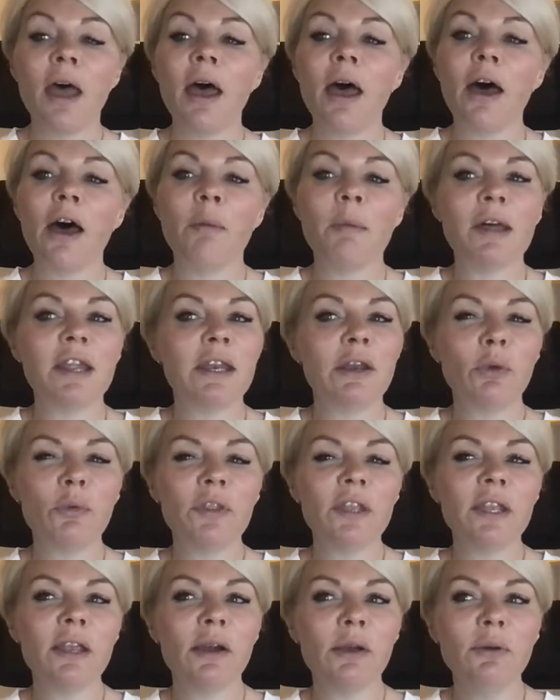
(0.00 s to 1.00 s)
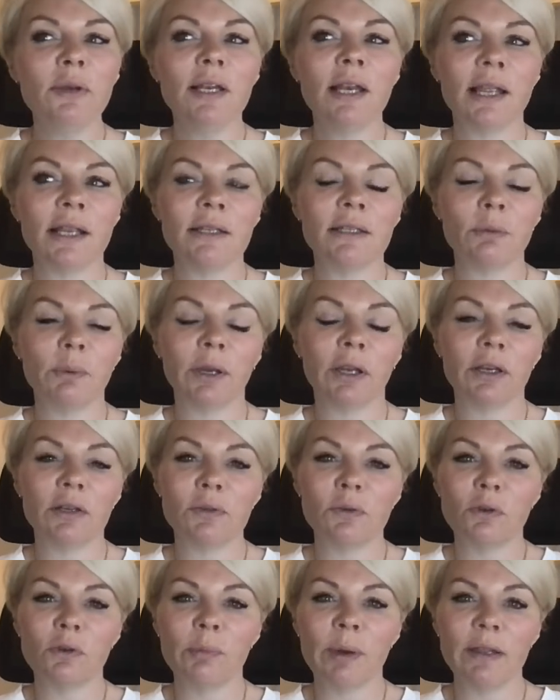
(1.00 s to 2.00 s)
And they're not the only lender we're going to
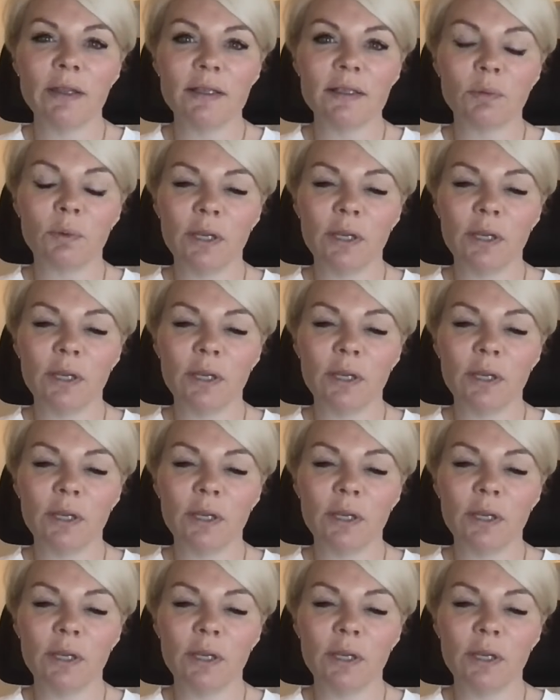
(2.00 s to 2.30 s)
talk about this